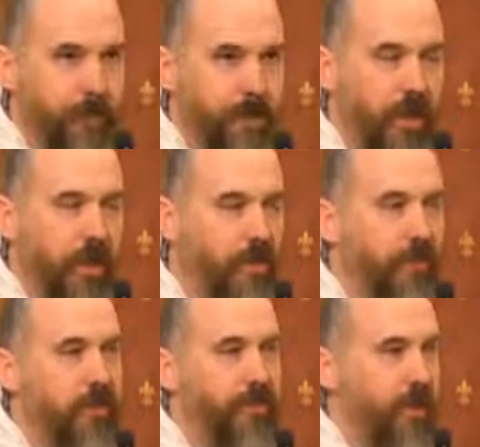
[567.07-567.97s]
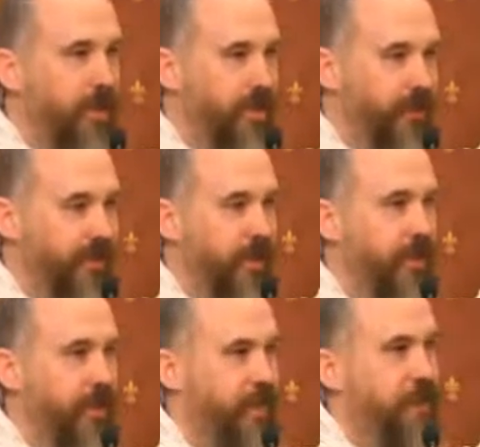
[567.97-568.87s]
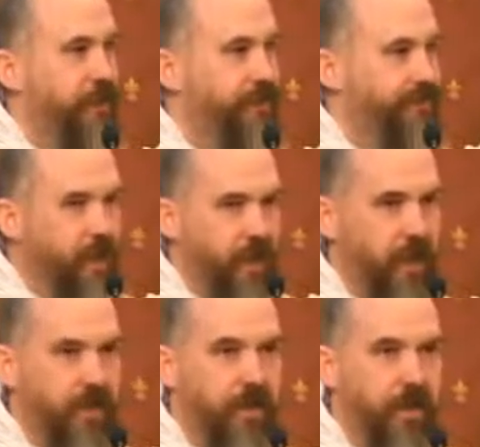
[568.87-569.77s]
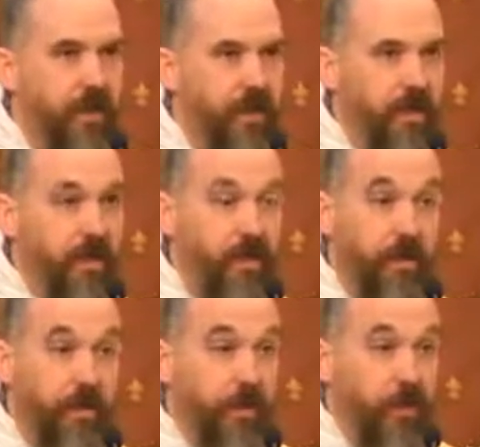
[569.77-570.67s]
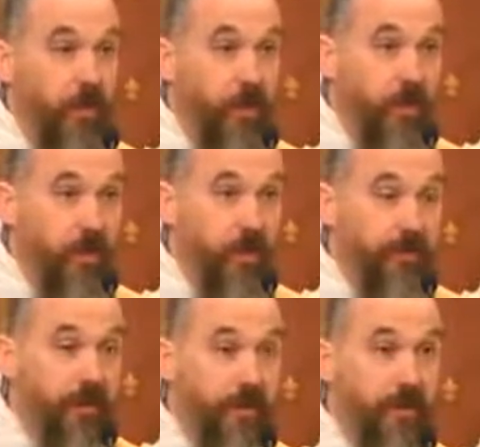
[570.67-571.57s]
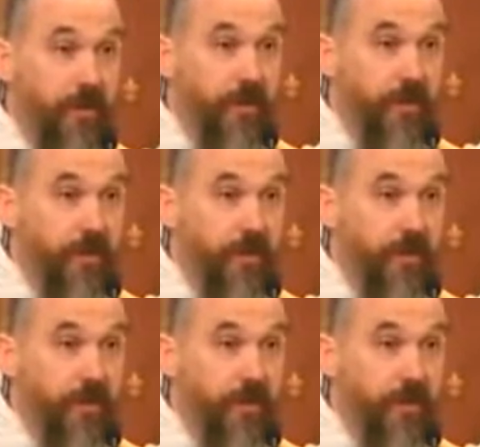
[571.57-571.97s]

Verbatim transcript: He didn't, re- he didn't find things funny that before God aren't funny.